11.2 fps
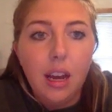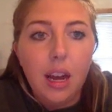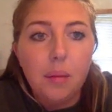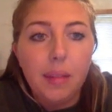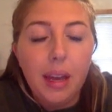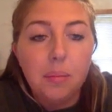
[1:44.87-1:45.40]

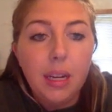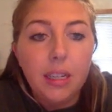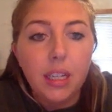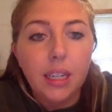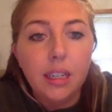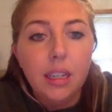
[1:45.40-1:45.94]
that
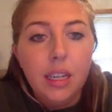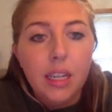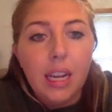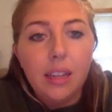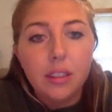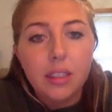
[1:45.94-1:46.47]
painting.
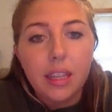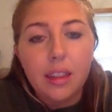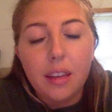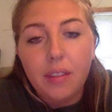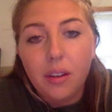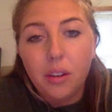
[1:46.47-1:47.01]
It looks like they
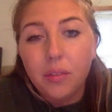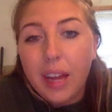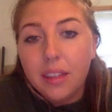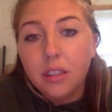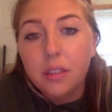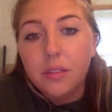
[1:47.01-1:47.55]
found a
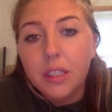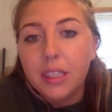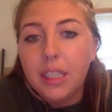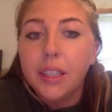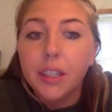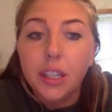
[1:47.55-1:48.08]
flat surface,
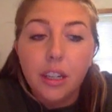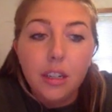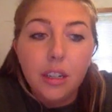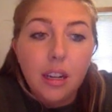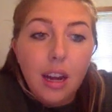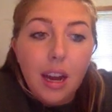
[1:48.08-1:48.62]
either
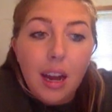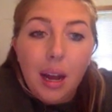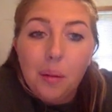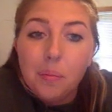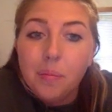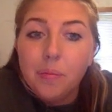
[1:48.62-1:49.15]

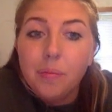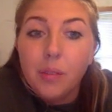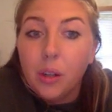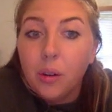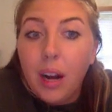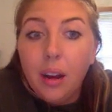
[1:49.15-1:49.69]
the
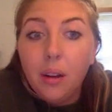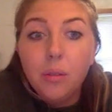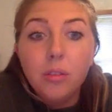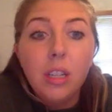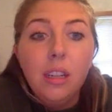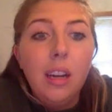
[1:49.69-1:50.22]
ground,
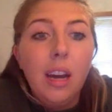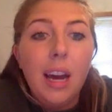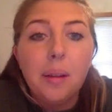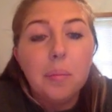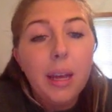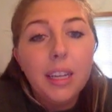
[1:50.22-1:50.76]
on a
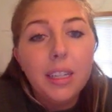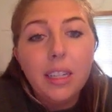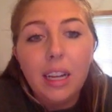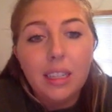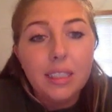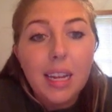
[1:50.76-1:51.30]
bed,
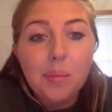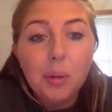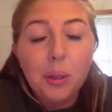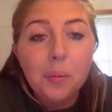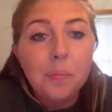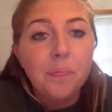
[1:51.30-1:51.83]
on a
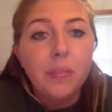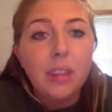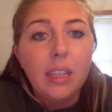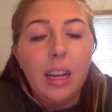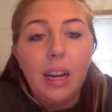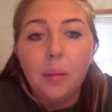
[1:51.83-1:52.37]
table,
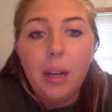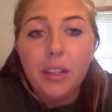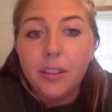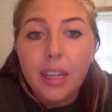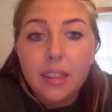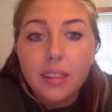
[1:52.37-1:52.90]
on your
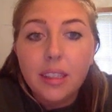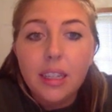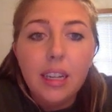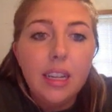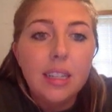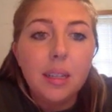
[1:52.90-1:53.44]
desk,
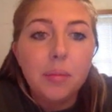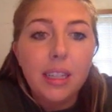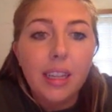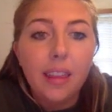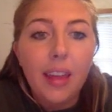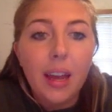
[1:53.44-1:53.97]
something
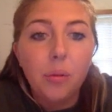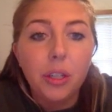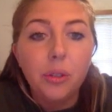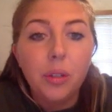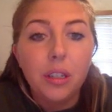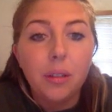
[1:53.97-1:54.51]
like that, where
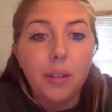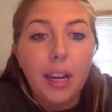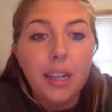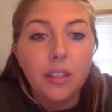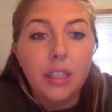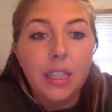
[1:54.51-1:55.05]
you can
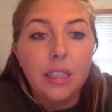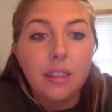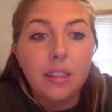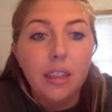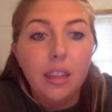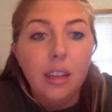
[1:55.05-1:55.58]
arrange
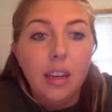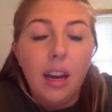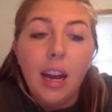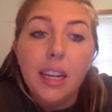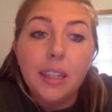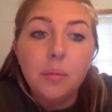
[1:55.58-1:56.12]
these
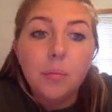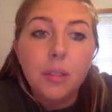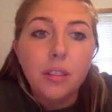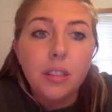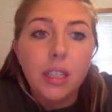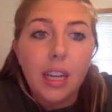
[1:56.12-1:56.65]

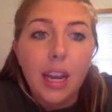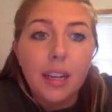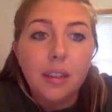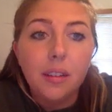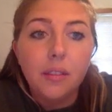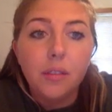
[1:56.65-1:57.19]
items to kind
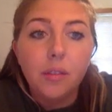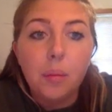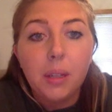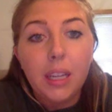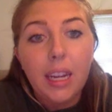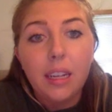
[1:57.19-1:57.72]
of
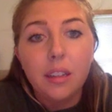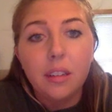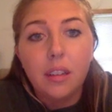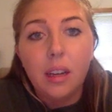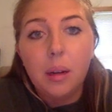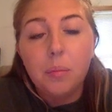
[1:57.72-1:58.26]
replicate
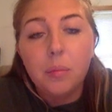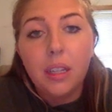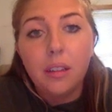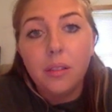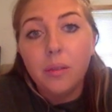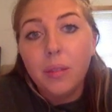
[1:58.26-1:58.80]

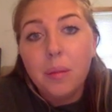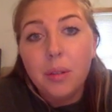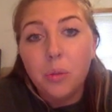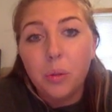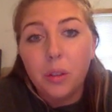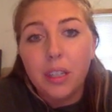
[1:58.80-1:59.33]
the
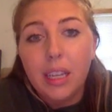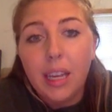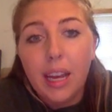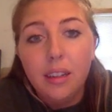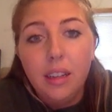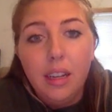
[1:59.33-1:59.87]
image we're looking
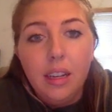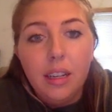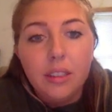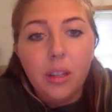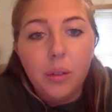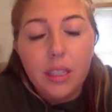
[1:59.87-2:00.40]
at.
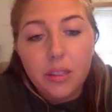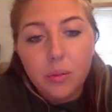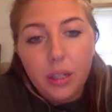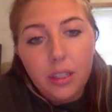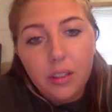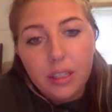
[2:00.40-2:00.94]
So with this
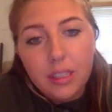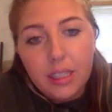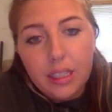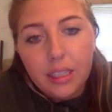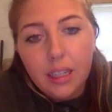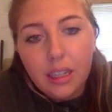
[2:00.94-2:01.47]
one, you can see